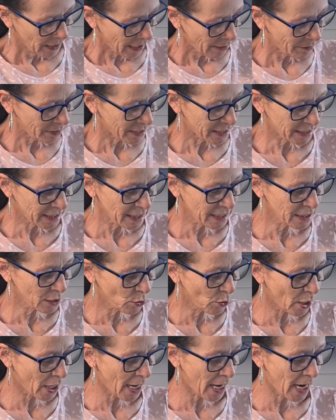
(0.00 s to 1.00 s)
I mean, it is
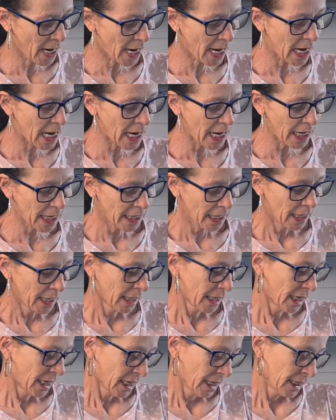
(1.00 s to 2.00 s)
quite high.
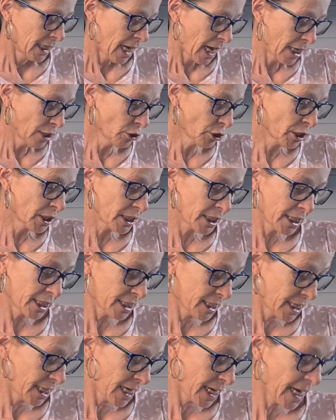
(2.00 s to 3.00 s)
I look at it
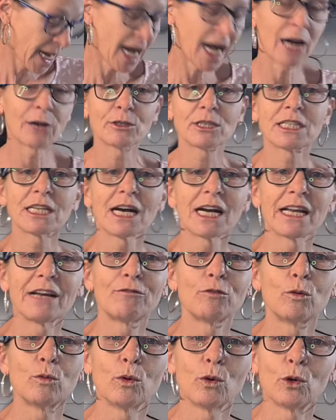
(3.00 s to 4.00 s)
and think, how did I
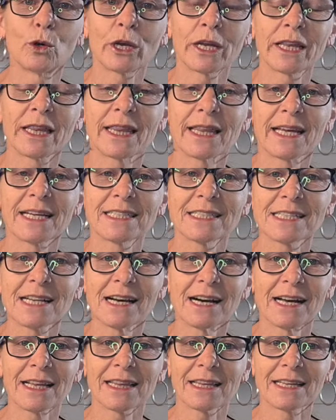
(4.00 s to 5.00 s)
ever walk in things
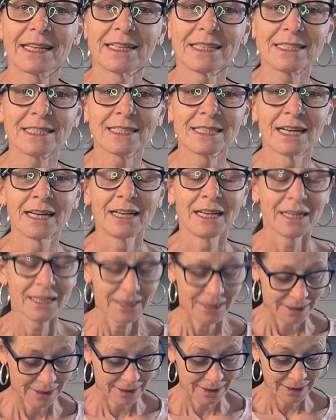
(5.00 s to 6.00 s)
like this?
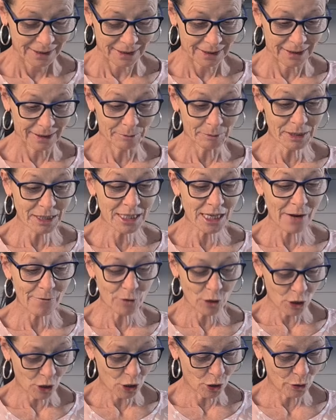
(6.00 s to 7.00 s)
As
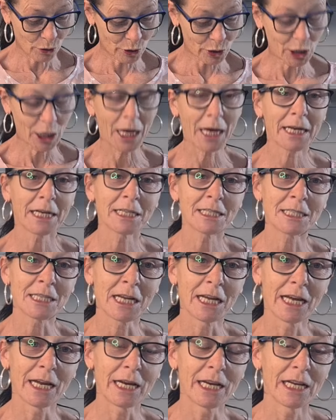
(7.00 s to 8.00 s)
I've got older, like I
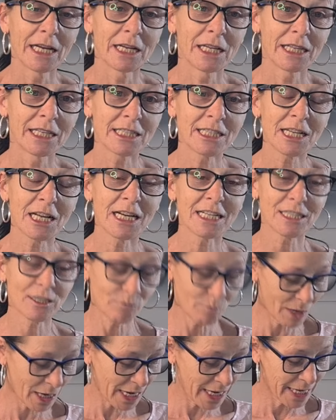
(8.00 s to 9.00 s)
say, the size
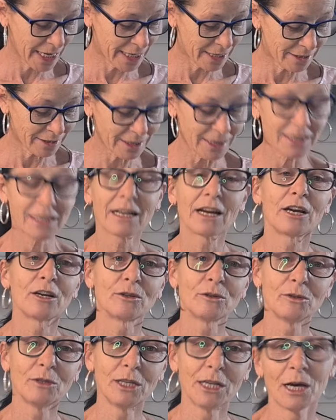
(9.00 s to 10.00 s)
of my heels
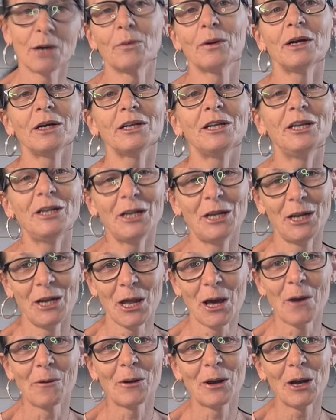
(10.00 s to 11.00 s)
go lower and
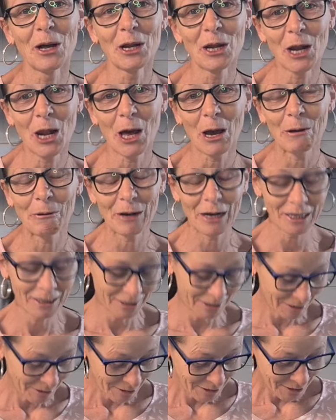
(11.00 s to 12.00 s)
lower and lower.
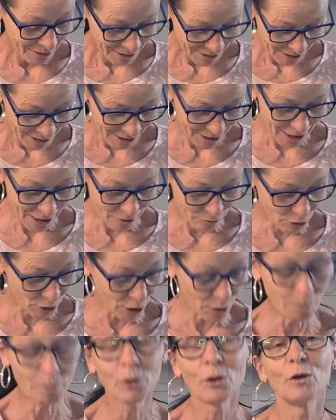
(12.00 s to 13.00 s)
So to
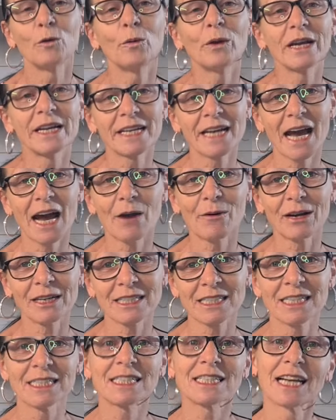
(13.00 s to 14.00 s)
the point where now I
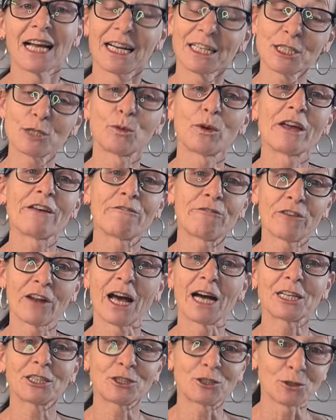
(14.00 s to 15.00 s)
tend to like to wear
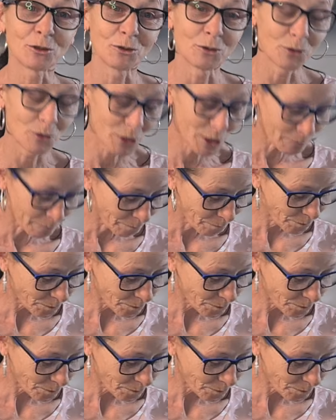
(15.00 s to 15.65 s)
flat shoes.